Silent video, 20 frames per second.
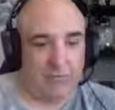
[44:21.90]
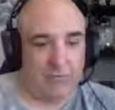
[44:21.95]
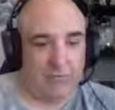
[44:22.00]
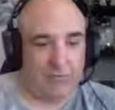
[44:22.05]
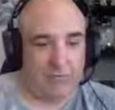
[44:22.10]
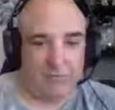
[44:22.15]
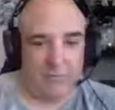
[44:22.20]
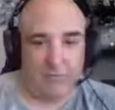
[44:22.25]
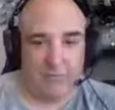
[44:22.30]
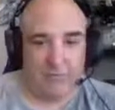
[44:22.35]

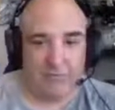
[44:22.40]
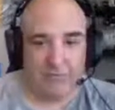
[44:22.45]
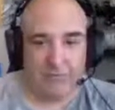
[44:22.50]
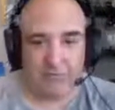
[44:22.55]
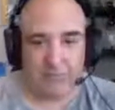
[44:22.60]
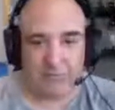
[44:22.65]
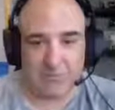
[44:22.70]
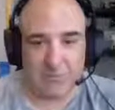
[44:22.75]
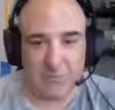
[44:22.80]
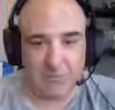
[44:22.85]
to
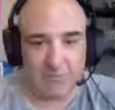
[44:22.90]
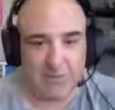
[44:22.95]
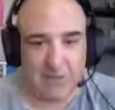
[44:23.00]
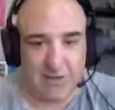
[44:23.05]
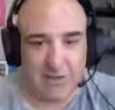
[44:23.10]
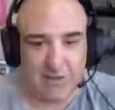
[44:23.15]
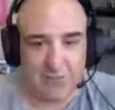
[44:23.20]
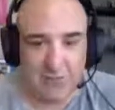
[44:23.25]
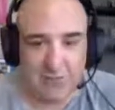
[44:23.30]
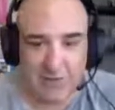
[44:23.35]
like, subscribe, ring
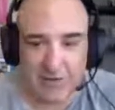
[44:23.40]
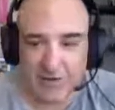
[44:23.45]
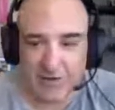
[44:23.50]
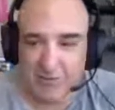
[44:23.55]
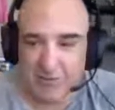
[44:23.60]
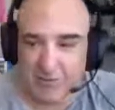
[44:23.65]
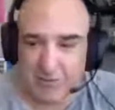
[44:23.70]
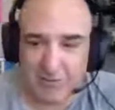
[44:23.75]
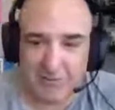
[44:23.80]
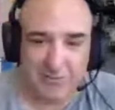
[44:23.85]
that
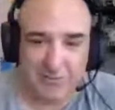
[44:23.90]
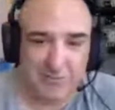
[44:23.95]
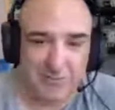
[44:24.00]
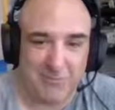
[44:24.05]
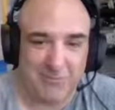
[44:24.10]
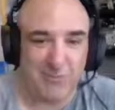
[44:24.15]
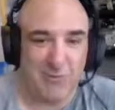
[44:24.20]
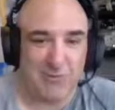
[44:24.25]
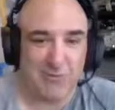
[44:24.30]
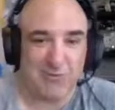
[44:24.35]
notification bell.
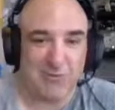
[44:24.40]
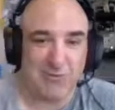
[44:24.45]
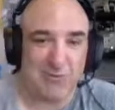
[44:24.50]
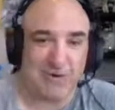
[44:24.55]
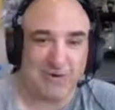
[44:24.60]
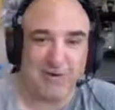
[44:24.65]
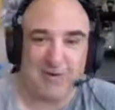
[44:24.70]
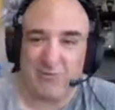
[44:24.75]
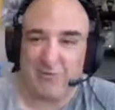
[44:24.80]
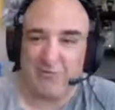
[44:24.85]
We do our little
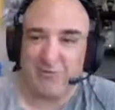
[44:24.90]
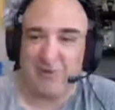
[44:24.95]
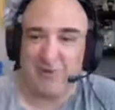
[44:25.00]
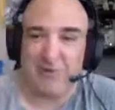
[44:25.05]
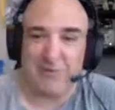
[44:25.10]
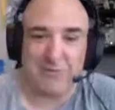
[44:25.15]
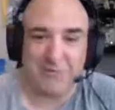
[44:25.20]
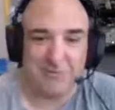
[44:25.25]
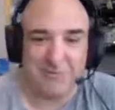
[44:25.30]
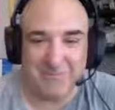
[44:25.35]
radio sign
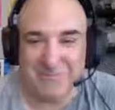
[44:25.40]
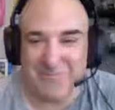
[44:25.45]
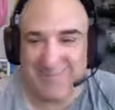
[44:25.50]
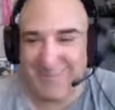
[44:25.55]
off.